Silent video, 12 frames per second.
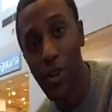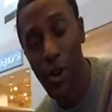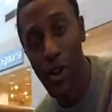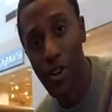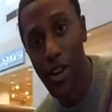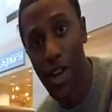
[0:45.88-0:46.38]
the
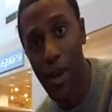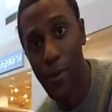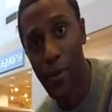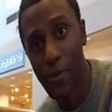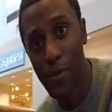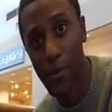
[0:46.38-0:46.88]
girl on the
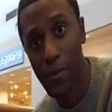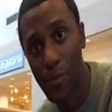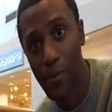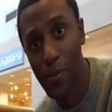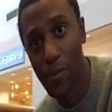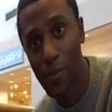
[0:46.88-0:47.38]
camera?
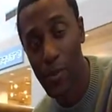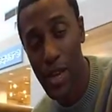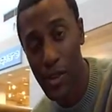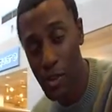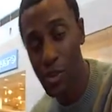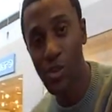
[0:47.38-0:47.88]
What? Did
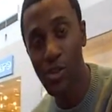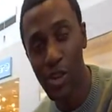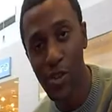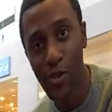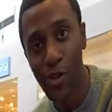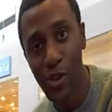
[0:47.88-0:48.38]
you, did you,
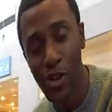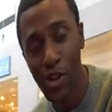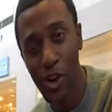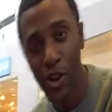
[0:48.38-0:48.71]
get Did you get the